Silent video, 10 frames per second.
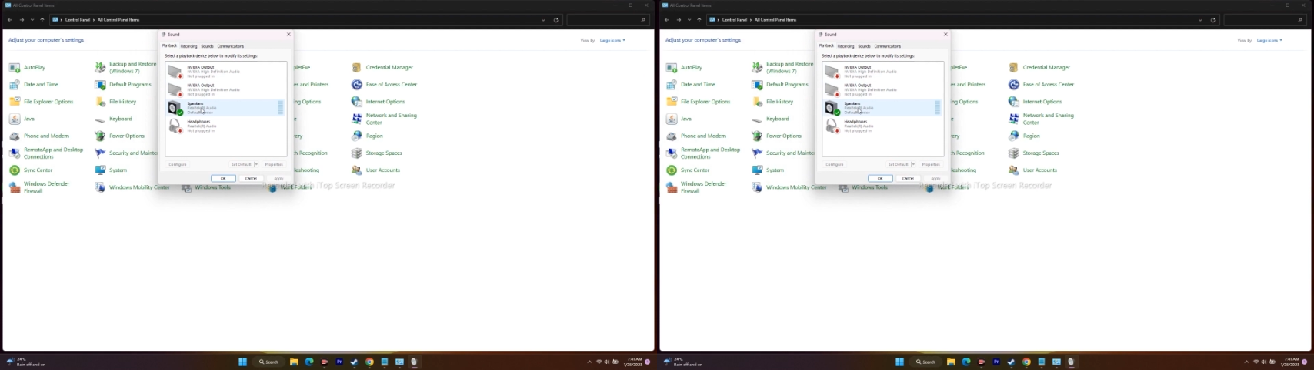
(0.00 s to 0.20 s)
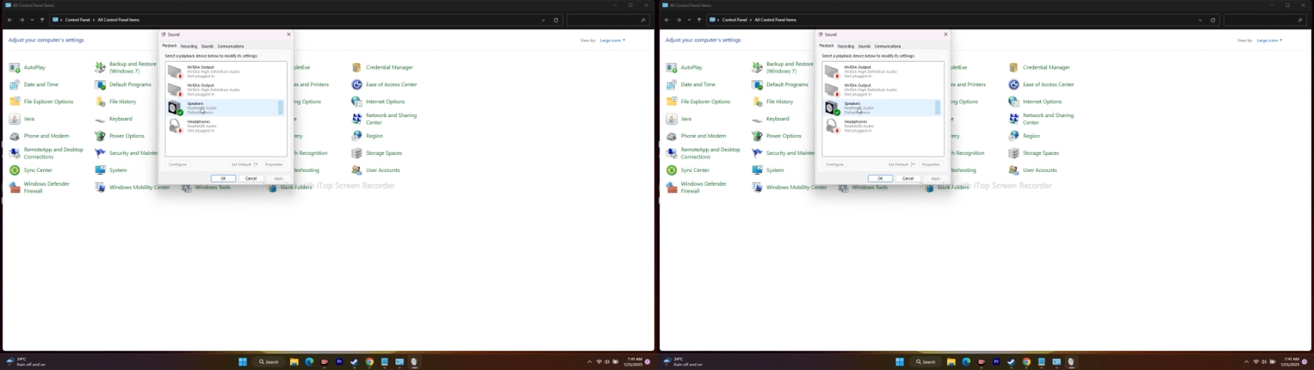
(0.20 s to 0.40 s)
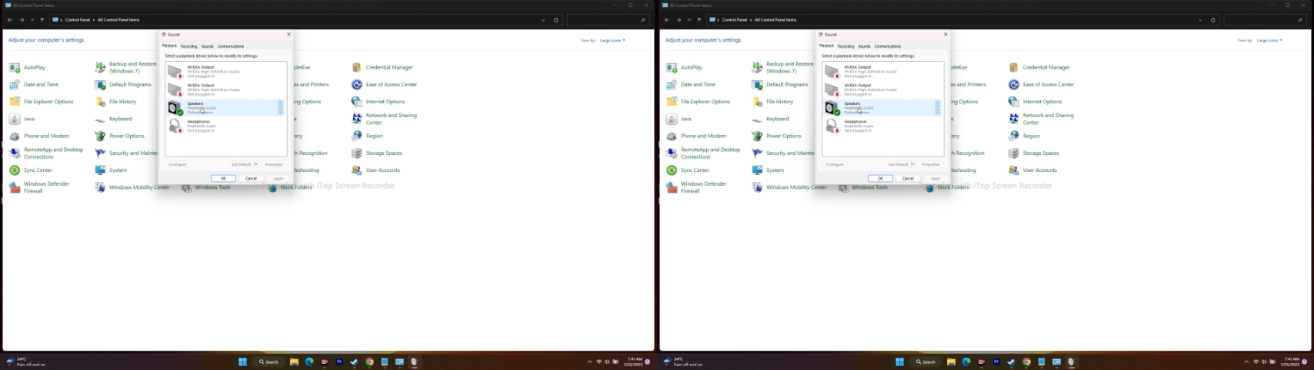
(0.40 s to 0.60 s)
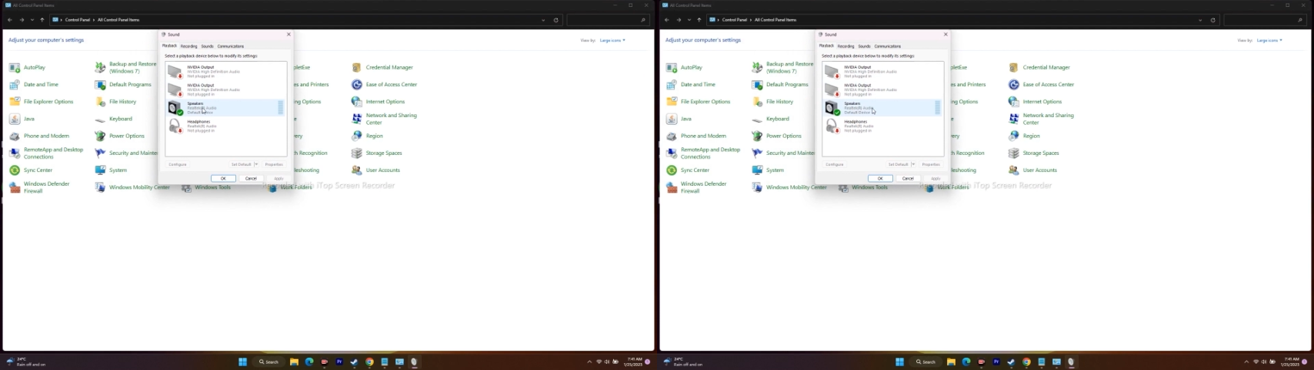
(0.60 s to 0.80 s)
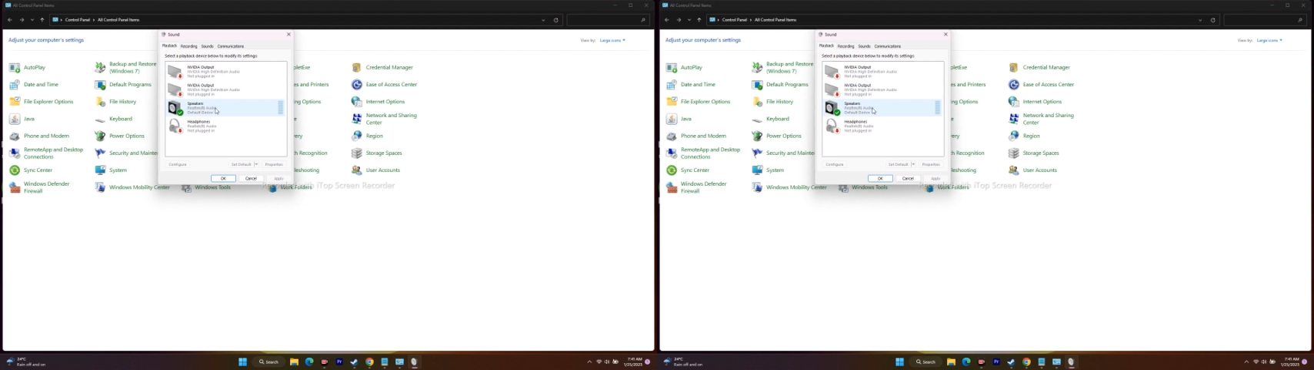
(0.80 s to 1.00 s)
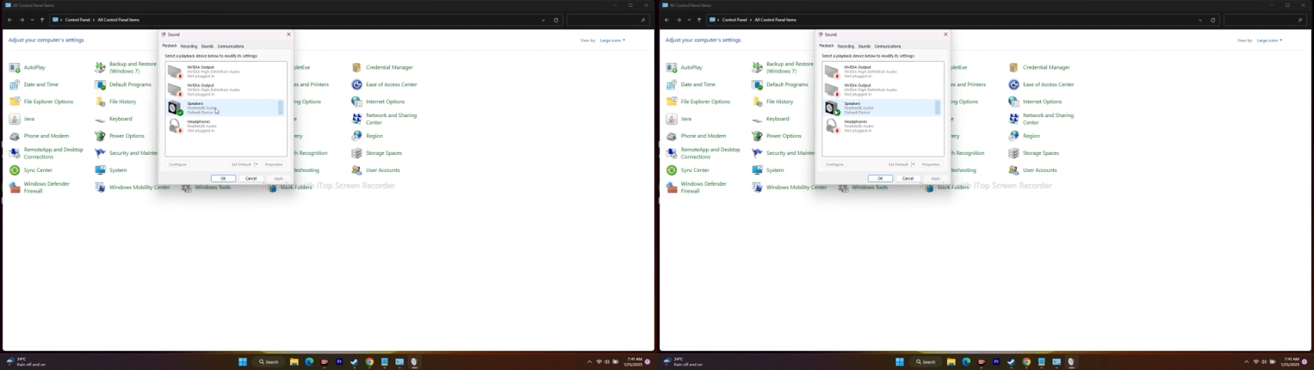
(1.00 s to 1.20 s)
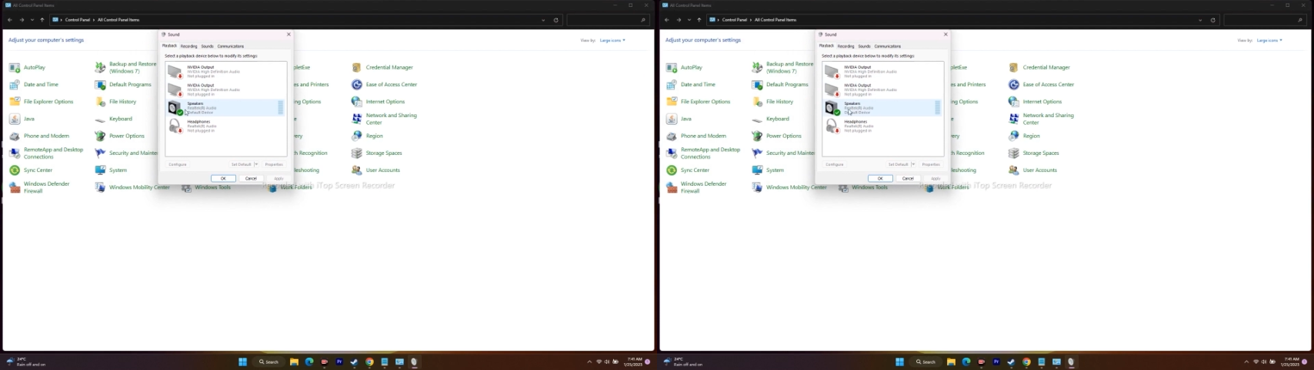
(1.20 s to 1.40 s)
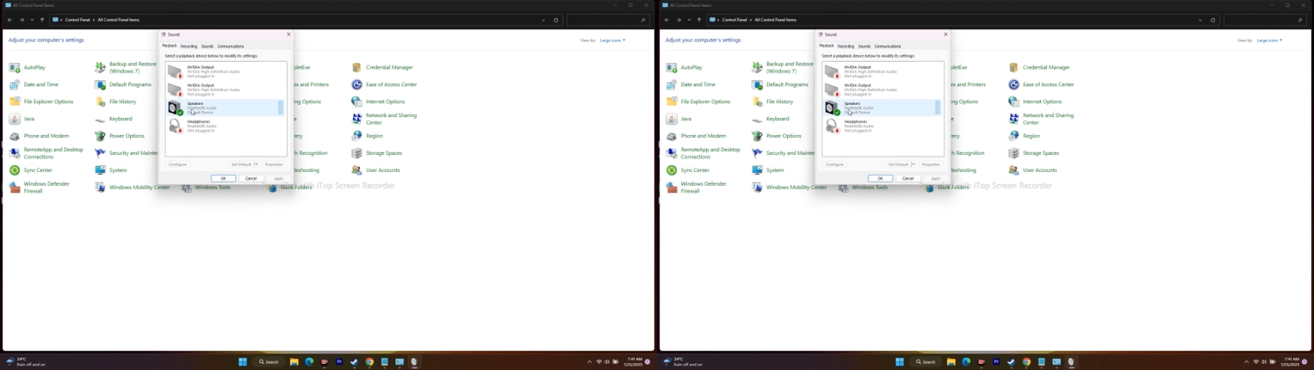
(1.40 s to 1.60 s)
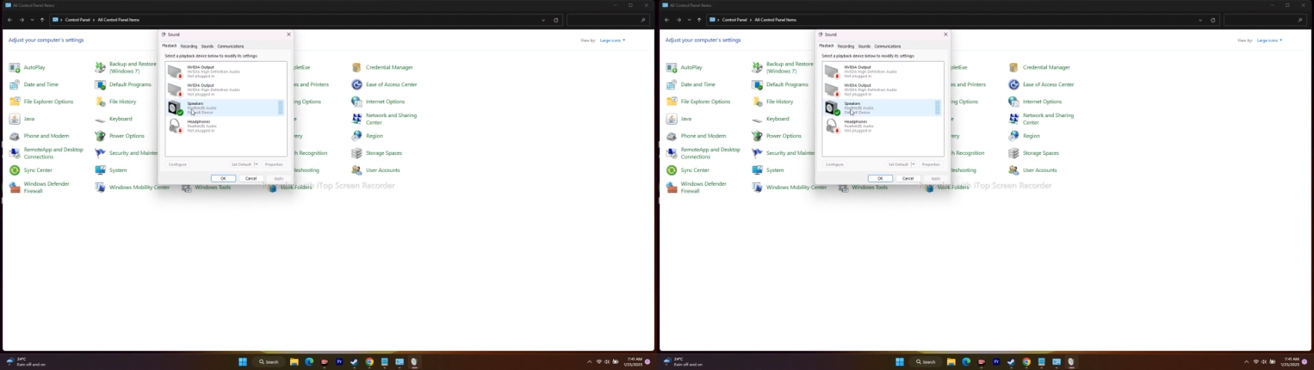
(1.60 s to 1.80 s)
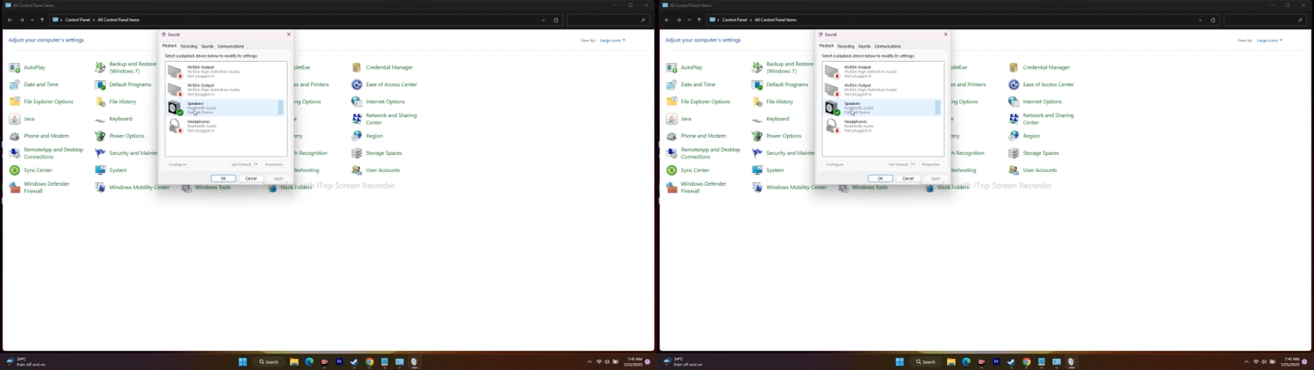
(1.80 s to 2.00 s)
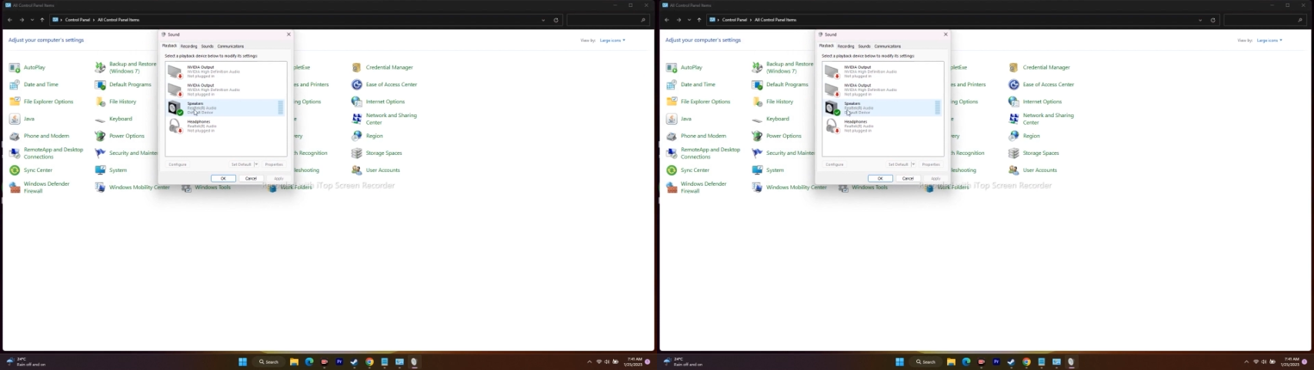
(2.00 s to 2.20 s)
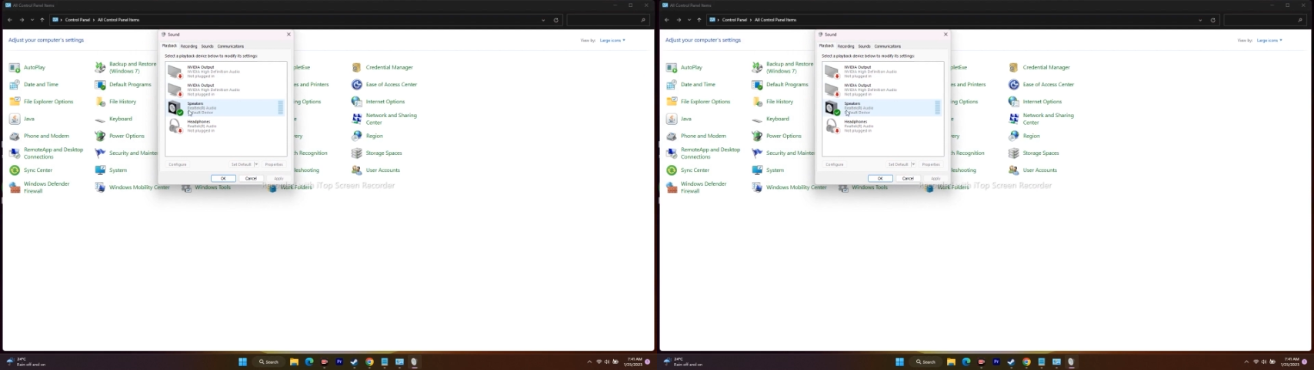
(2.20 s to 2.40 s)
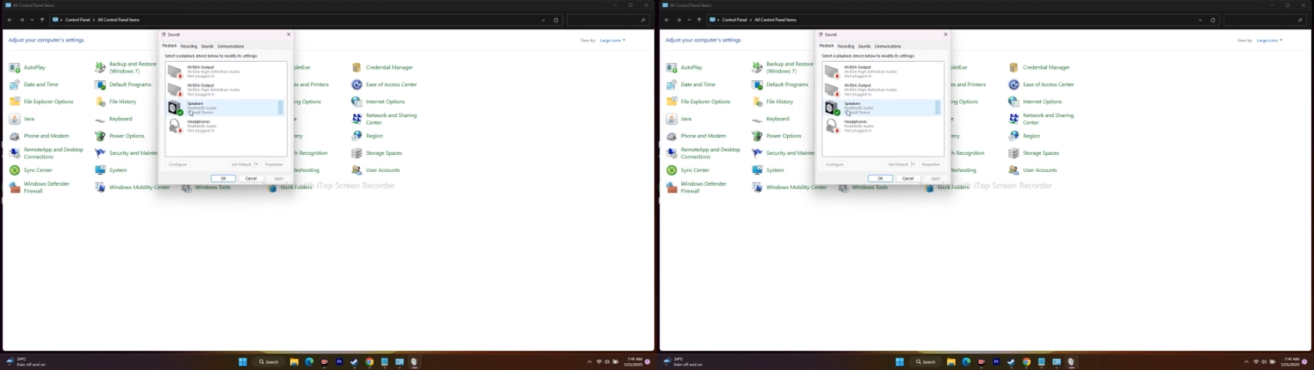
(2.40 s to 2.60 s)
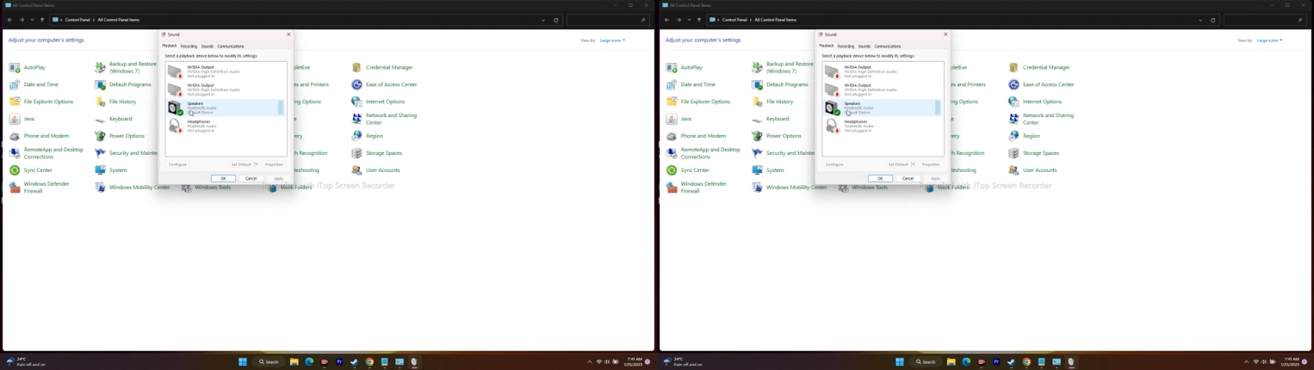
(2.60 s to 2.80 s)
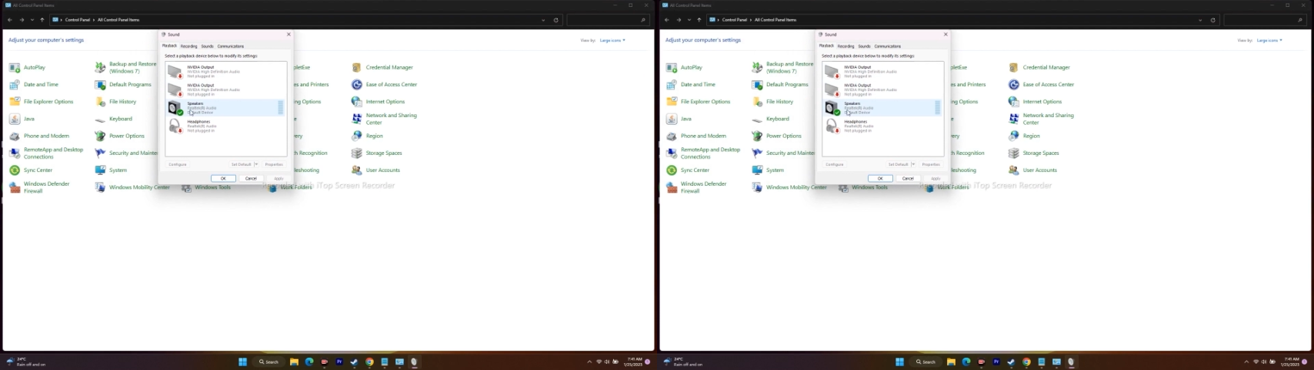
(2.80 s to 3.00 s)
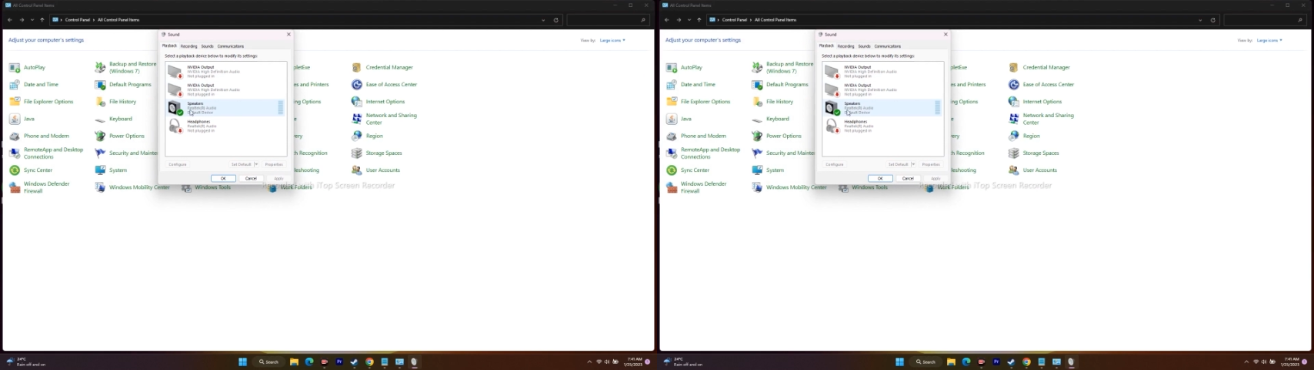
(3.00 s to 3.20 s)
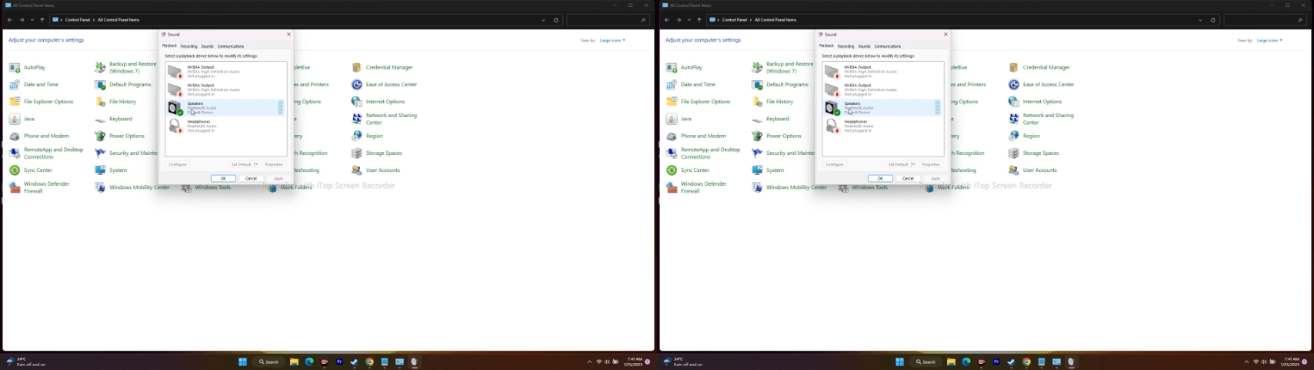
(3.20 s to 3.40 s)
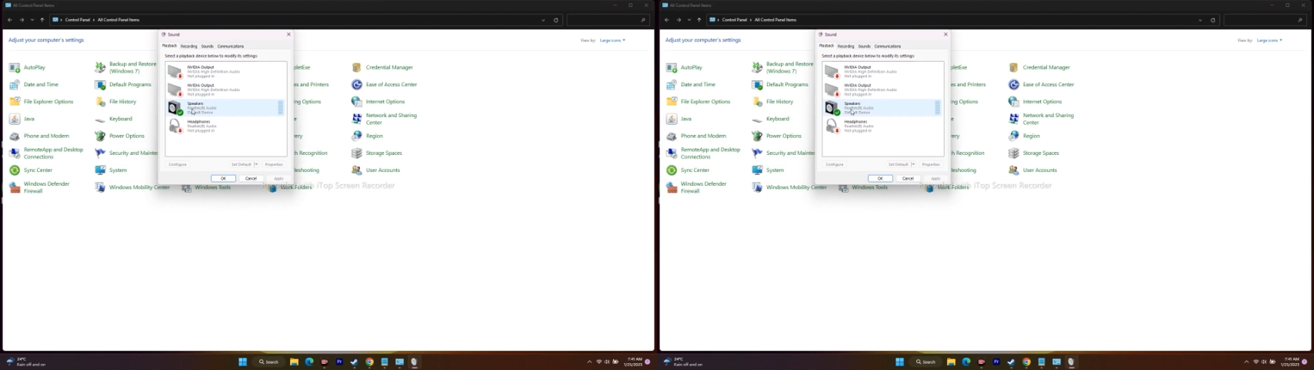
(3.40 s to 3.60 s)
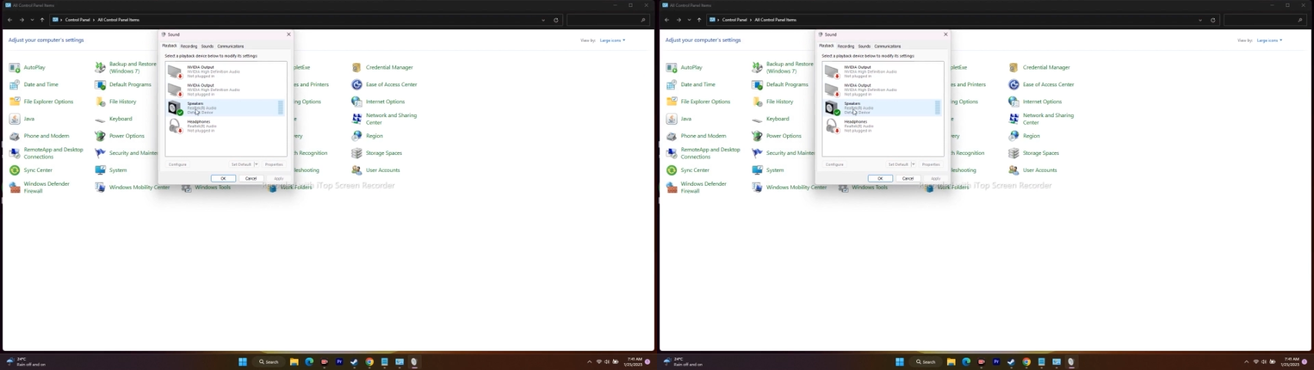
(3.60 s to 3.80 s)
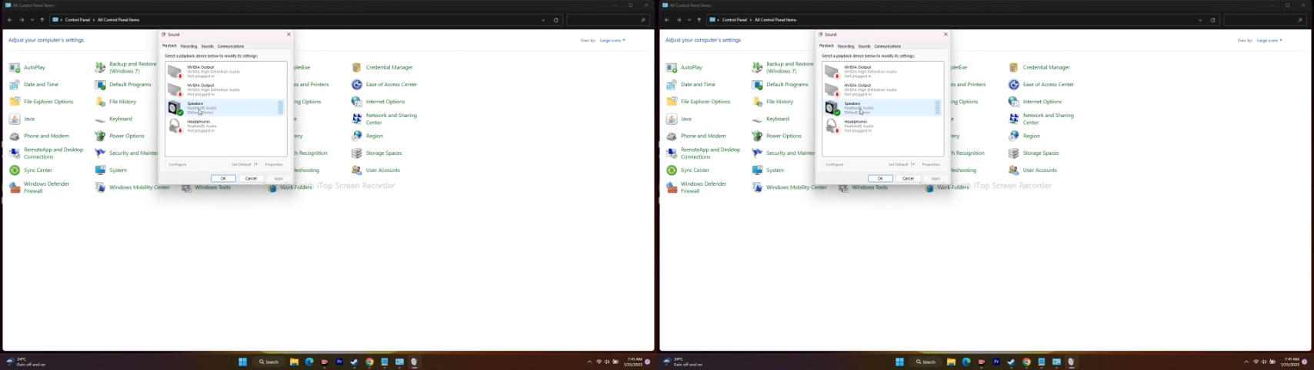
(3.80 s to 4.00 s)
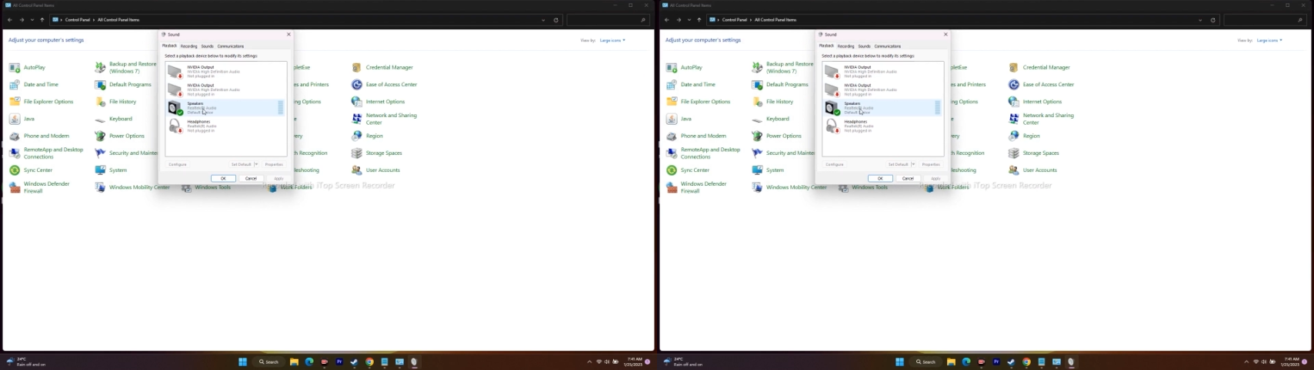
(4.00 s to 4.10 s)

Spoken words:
[unreadable: no face in view]